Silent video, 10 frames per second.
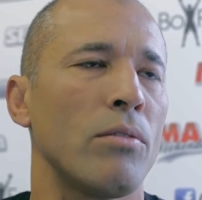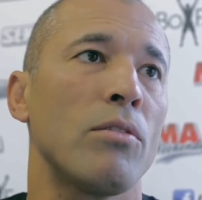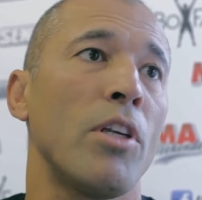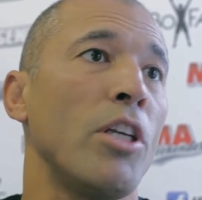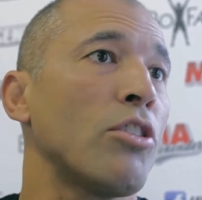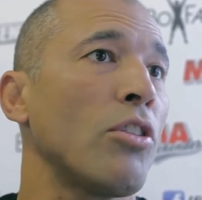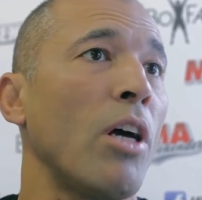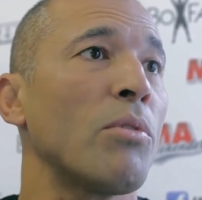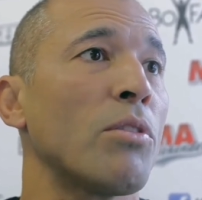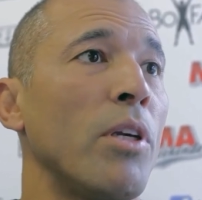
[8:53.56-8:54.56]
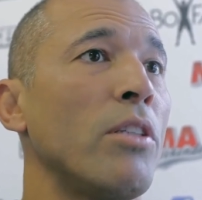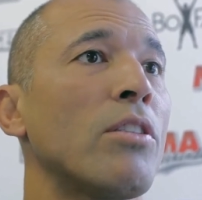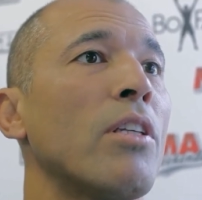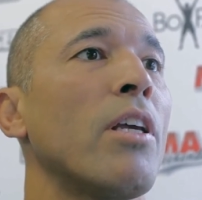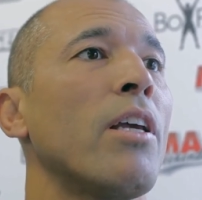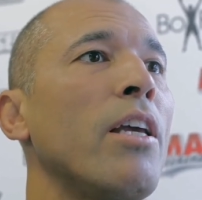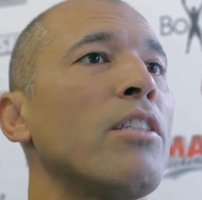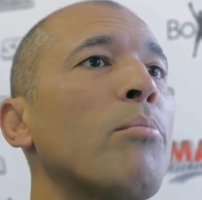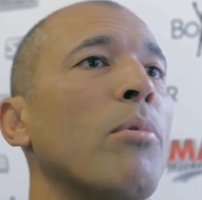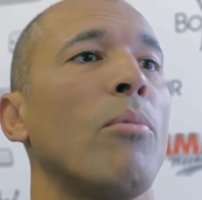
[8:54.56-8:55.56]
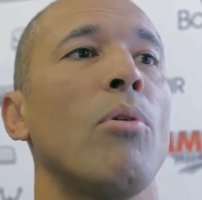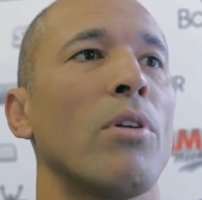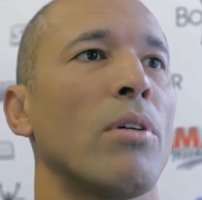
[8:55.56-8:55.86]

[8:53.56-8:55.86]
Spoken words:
He's not. He's a promoter.